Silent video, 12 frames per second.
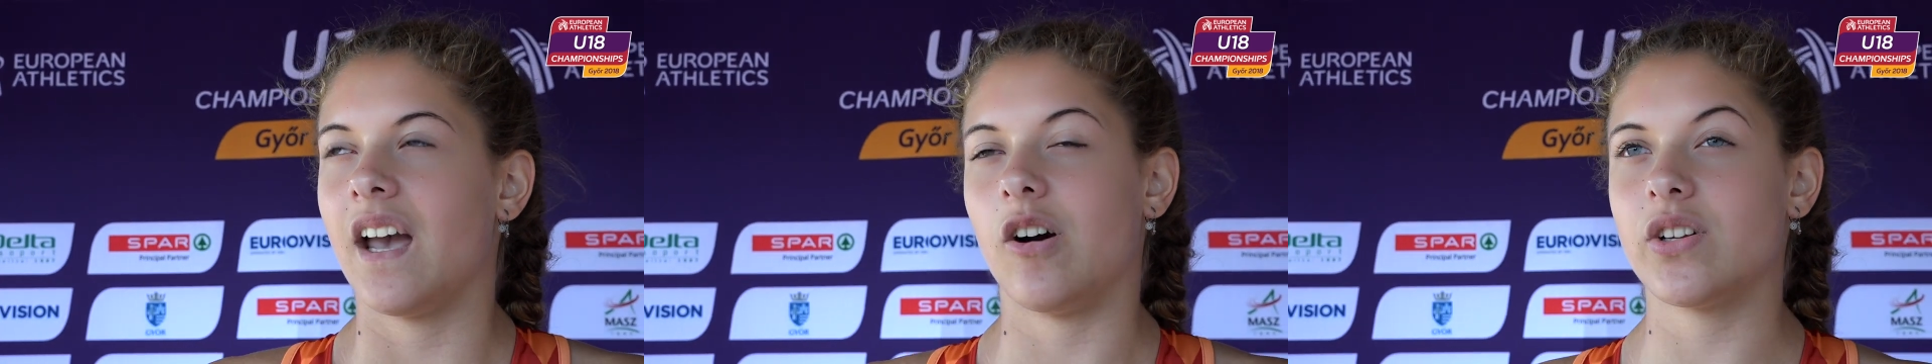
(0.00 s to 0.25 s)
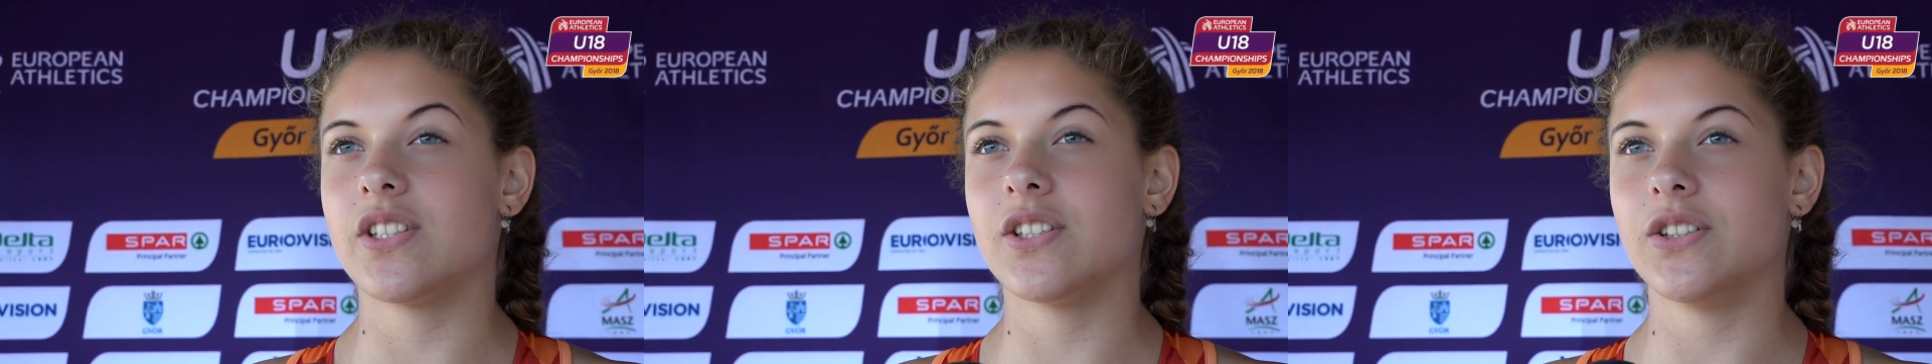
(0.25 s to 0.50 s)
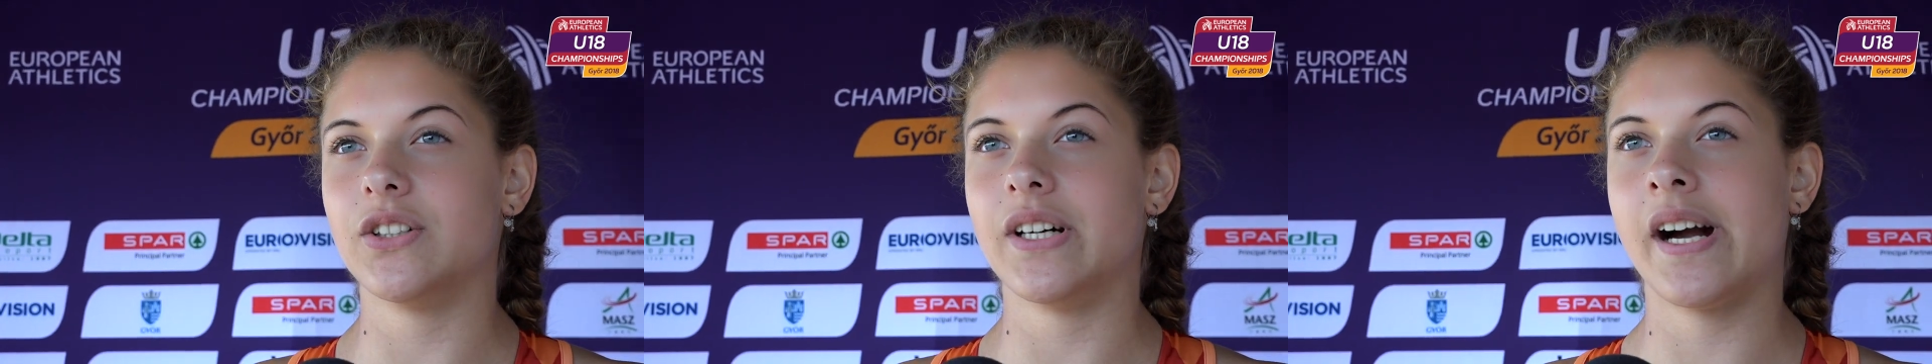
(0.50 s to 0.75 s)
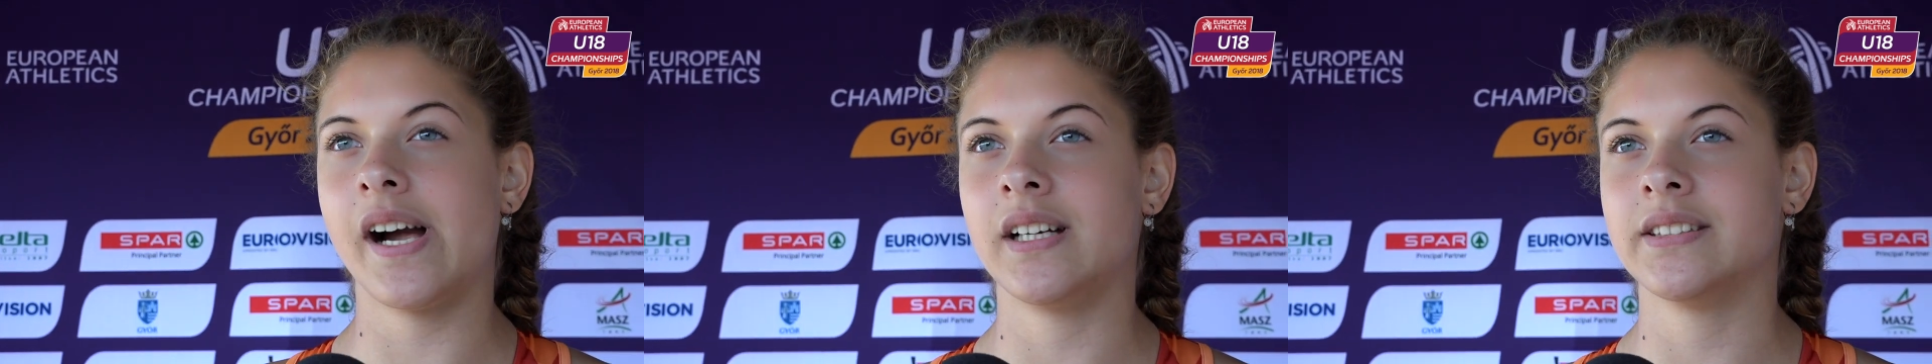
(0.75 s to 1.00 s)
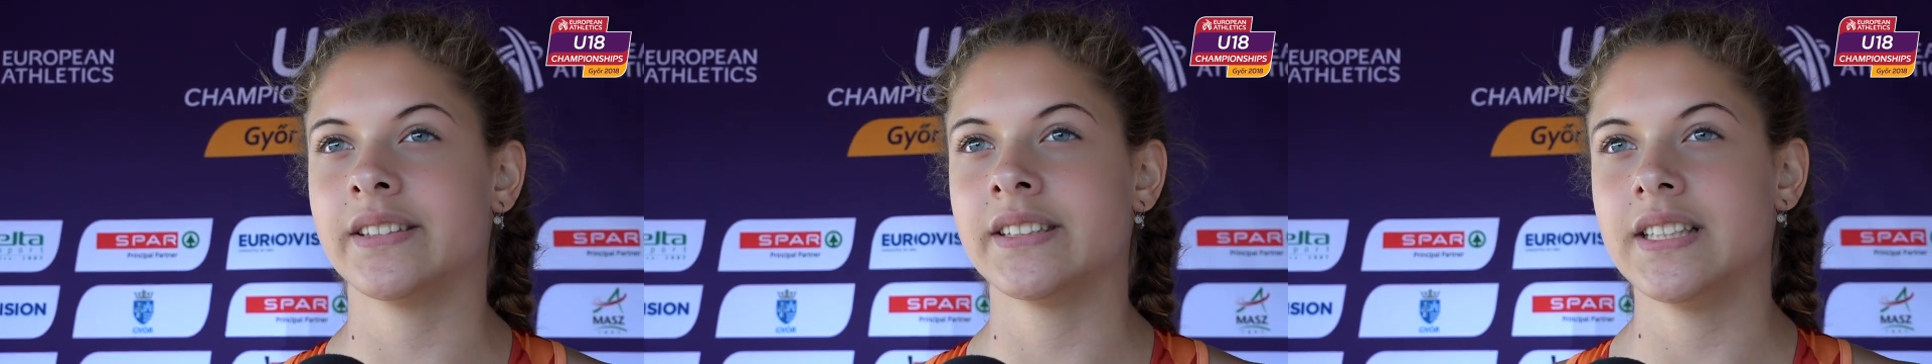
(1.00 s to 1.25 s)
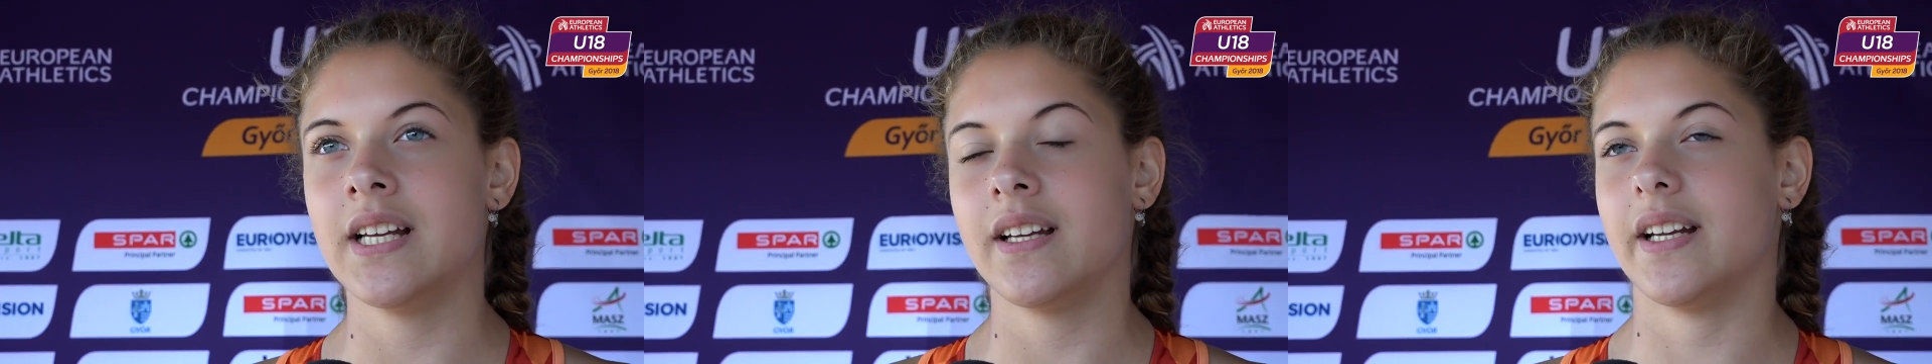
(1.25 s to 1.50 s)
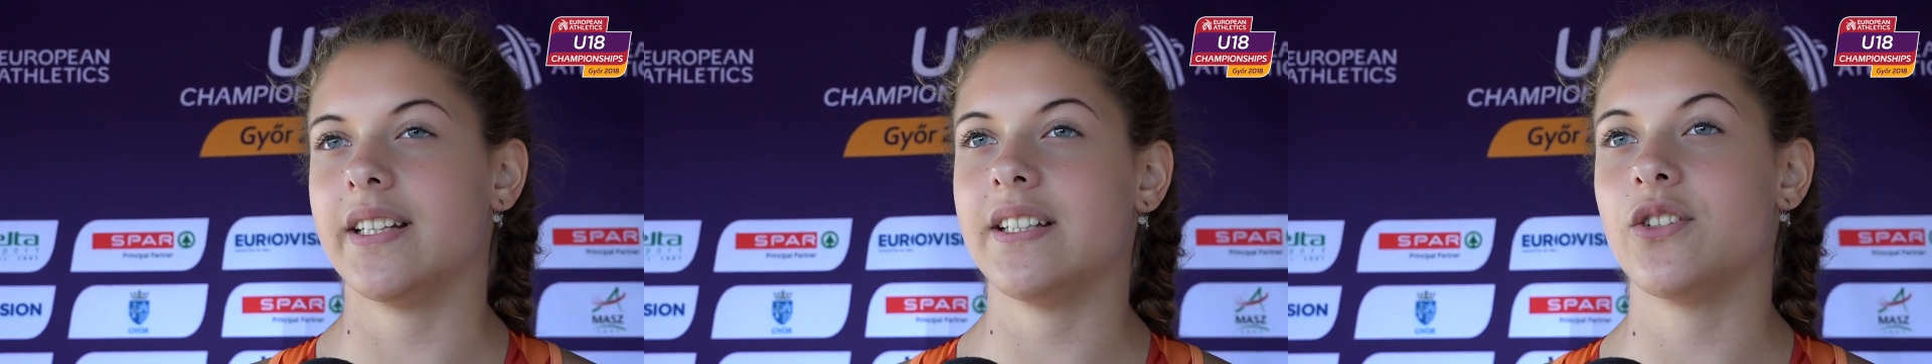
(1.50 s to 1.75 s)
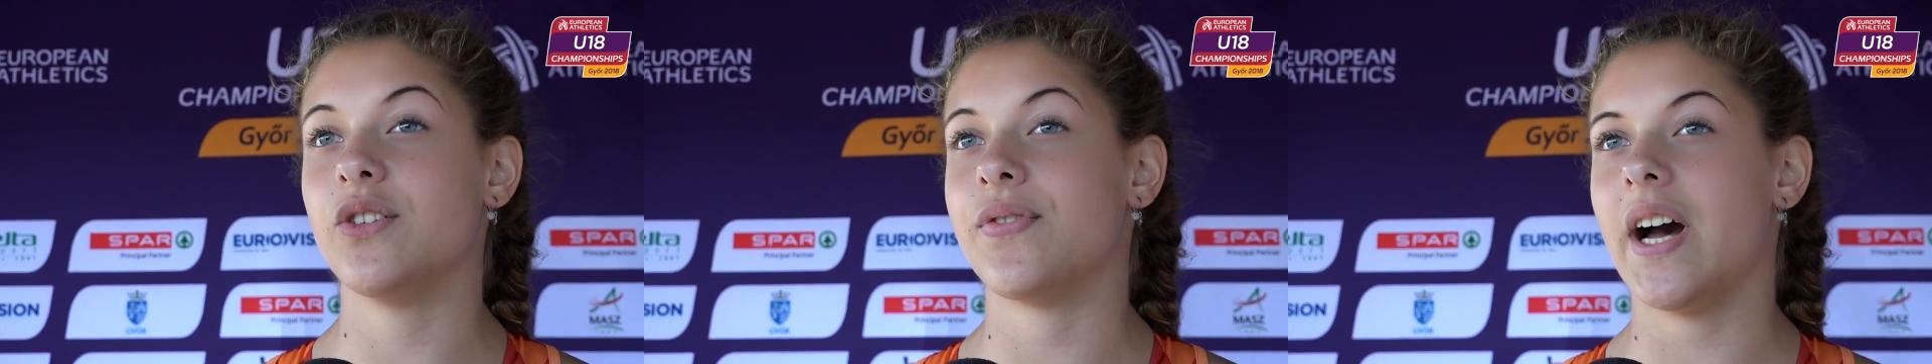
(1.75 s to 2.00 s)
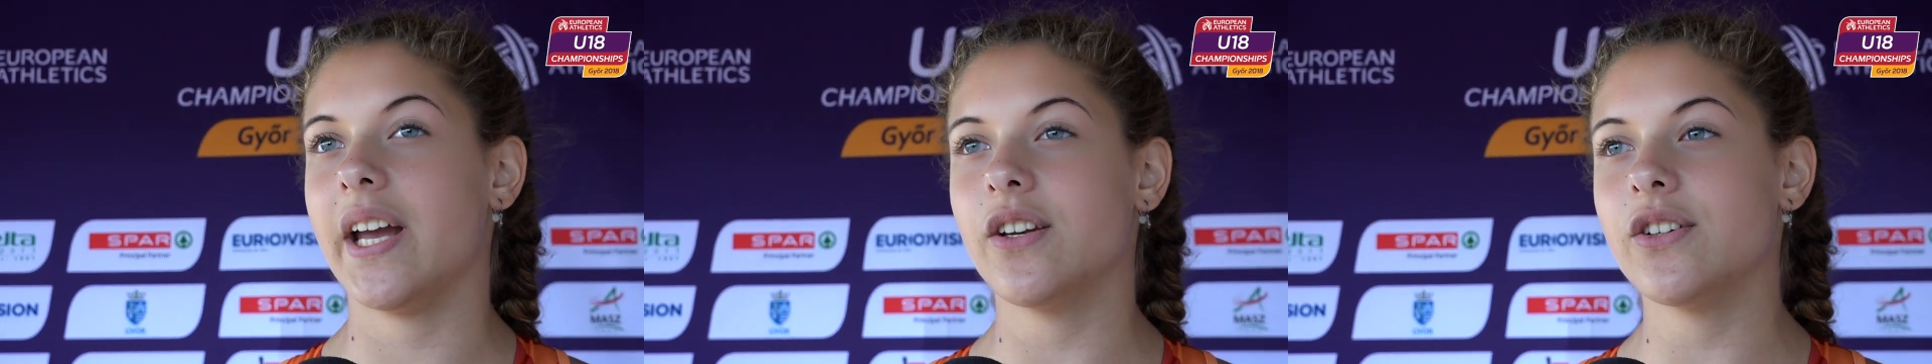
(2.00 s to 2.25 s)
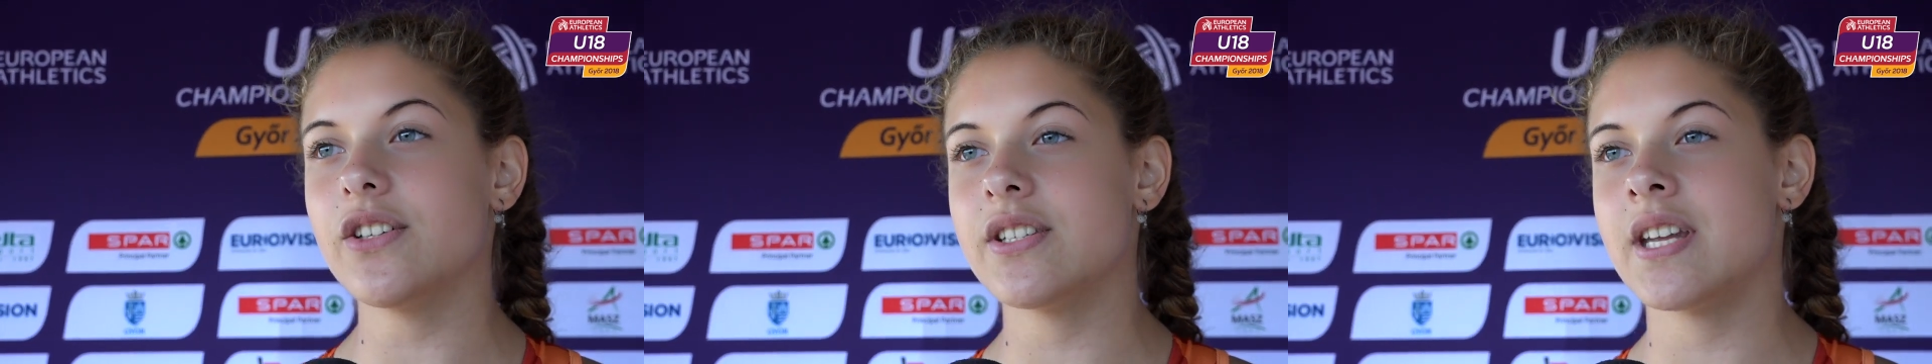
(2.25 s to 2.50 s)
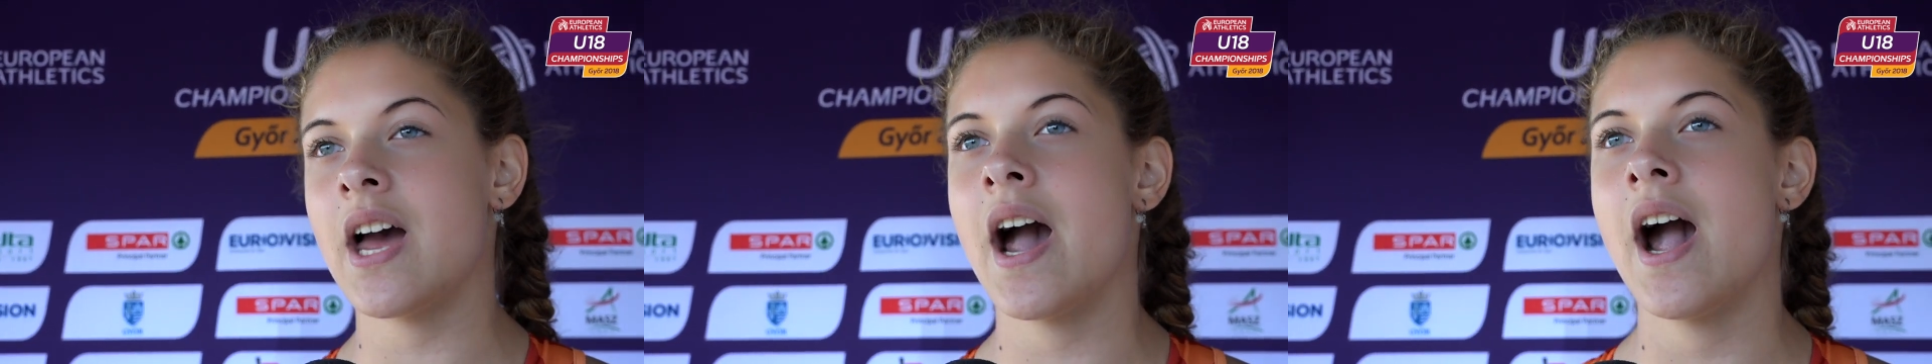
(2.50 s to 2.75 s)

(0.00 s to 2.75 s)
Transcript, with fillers: I want to get into the finals,